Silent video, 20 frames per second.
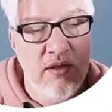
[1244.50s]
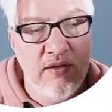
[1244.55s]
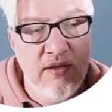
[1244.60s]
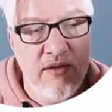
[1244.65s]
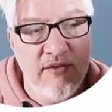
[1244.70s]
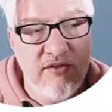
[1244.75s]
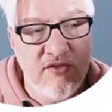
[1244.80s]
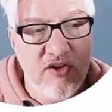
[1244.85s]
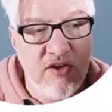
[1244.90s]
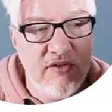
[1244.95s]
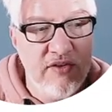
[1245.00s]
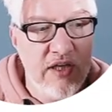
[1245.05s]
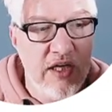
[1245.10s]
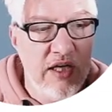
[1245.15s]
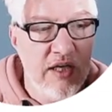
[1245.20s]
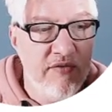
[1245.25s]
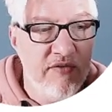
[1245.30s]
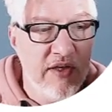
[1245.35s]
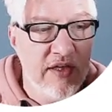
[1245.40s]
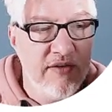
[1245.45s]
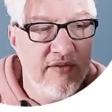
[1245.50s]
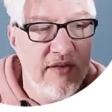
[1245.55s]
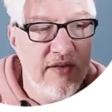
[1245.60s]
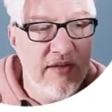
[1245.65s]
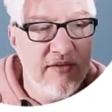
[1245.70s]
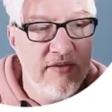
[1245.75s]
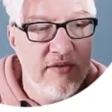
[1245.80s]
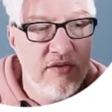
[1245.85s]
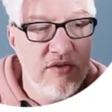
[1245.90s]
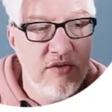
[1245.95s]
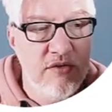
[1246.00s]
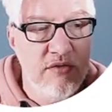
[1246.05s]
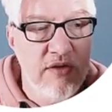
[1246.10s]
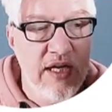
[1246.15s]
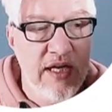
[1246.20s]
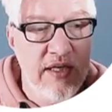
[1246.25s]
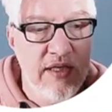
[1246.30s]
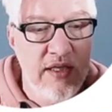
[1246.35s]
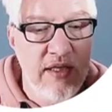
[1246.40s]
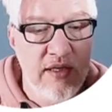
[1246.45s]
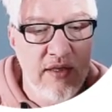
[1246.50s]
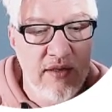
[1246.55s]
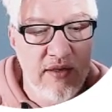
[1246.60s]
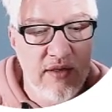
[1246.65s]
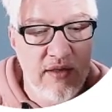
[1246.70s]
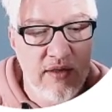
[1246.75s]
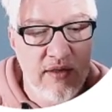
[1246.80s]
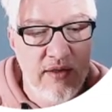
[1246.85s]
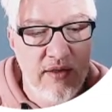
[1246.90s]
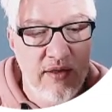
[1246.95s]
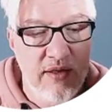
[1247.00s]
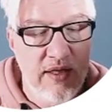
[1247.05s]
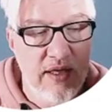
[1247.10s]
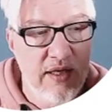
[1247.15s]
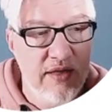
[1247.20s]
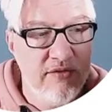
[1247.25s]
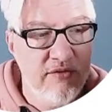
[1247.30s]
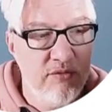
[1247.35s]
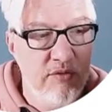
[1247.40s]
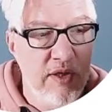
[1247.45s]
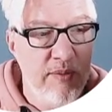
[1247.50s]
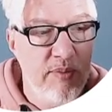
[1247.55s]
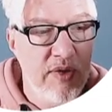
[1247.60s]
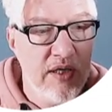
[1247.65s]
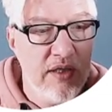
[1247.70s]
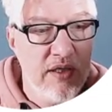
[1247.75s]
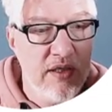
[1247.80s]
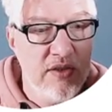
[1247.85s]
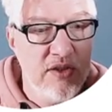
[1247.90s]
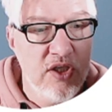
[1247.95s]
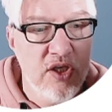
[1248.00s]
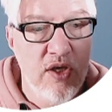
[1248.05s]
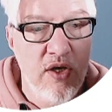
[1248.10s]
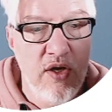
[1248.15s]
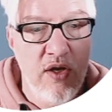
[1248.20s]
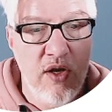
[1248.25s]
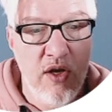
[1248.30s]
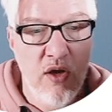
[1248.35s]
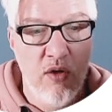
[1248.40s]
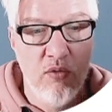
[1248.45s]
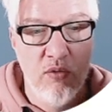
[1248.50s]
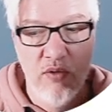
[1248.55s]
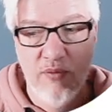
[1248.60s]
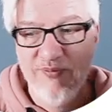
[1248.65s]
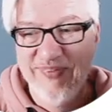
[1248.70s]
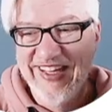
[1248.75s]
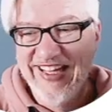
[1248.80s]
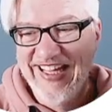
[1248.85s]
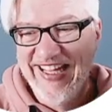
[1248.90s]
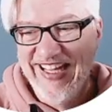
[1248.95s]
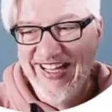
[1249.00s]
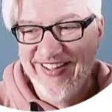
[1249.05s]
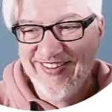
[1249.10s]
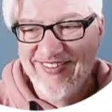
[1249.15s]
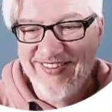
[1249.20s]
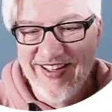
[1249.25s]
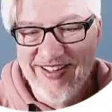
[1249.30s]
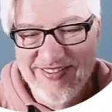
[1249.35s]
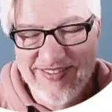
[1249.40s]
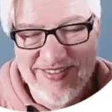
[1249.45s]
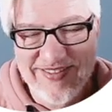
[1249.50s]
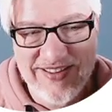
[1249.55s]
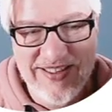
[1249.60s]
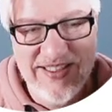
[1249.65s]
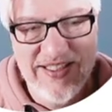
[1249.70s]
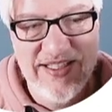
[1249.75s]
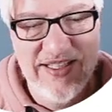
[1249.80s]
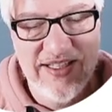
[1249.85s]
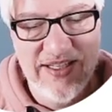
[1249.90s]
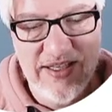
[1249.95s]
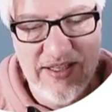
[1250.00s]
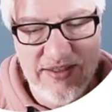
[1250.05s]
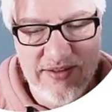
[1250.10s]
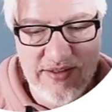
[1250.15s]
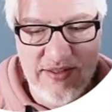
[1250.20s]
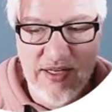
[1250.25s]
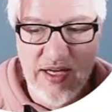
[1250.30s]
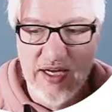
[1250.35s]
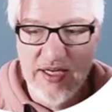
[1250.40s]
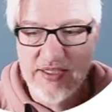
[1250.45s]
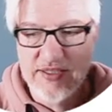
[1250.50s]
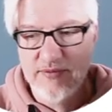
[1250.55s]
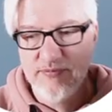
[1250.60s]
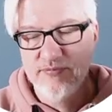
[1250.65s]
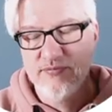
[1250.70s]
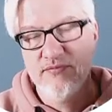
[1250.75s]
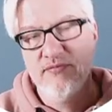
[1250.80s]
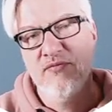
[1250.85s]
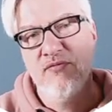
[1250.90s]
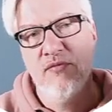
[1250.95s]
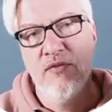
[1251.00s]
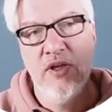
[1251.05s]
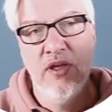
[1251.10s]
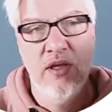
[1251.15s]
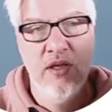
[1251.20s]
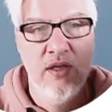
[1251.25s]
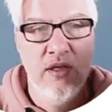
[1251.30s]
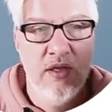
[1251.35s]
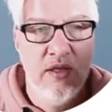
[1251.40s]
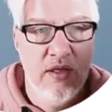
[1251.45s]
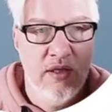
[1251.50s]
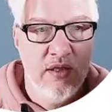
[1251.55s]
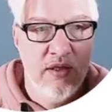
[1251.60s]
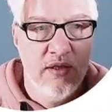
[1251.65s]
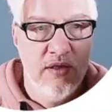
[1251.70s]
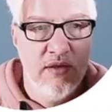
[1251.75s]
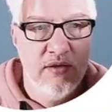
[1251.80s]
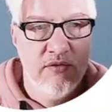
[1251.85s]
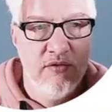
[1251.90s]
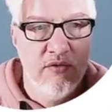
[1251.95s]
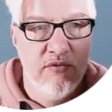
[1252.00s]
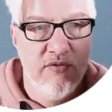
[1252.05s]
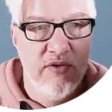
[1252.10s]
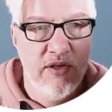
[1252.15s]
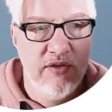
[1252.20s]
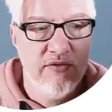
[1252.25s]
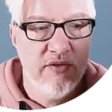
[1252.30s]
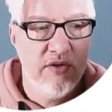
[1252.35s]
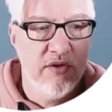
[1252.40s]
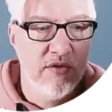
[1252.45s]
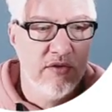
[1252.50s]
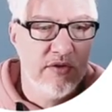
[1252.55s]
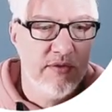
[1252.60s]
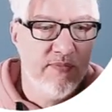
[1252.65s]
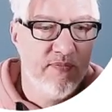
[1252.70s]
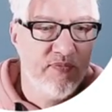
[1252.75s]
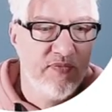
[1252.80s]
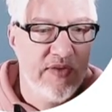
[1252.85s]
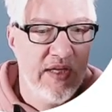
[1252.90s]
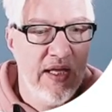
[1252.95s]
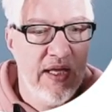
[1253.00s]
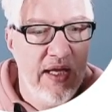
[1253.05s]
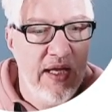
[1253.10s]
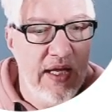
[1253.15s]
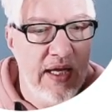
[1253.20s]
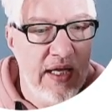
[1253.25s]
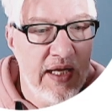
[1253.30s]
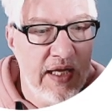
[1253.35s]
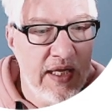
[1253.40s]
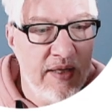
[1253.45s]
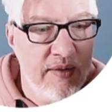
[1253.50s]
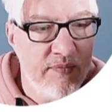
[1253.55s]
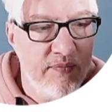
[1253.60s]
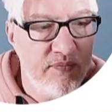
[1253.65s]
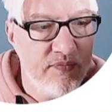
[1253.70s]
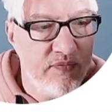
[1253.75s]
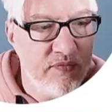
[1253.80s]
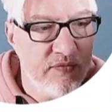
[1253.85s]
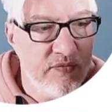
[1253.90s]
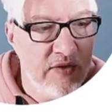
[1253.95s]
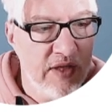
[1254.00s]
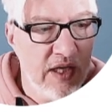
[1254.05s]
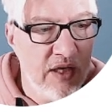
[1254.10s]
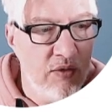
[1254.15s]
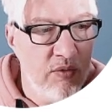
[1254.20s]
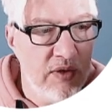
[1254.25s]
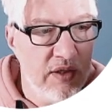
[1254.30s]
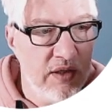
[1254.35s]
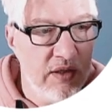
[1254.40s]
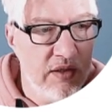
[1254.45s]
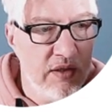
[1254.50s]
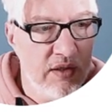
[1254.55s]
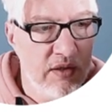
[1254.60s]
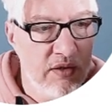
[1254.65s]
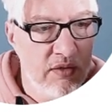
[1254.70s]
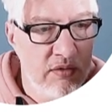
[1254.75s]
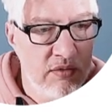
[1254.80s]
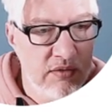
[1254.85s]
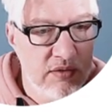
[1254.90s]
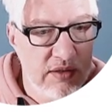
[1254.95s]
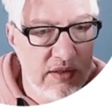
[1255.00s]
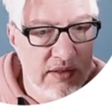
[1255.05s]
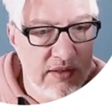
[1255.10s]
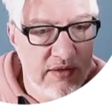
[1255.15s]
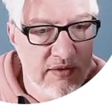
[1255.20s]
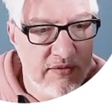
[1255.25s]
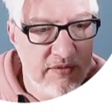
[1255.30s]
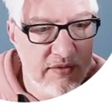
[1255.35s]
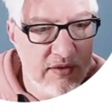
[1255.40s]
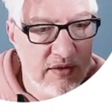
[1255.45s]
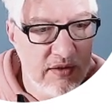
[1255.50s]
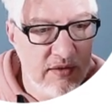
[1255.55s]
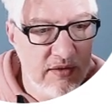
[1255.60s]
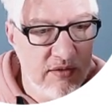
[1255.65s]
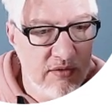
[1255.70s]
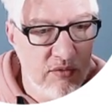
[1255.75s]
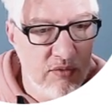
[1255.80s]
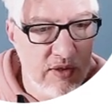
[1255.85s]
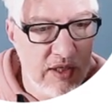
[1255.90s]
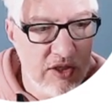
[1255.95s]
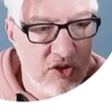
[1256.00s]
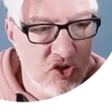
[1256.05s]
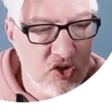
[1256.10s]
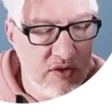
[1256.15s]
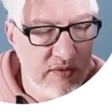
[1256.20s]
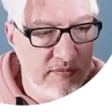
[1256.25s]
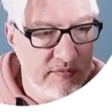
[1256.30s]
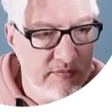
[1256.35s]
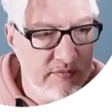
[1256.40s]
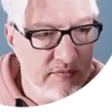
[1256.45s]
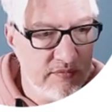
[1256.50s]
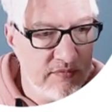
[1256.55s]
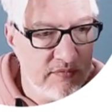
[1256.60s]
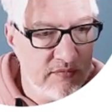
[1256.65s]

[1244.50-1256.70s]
uh, does Jessica have access to any S3 bucket? No, access denied. So far, so good. Um, now Luke is in creation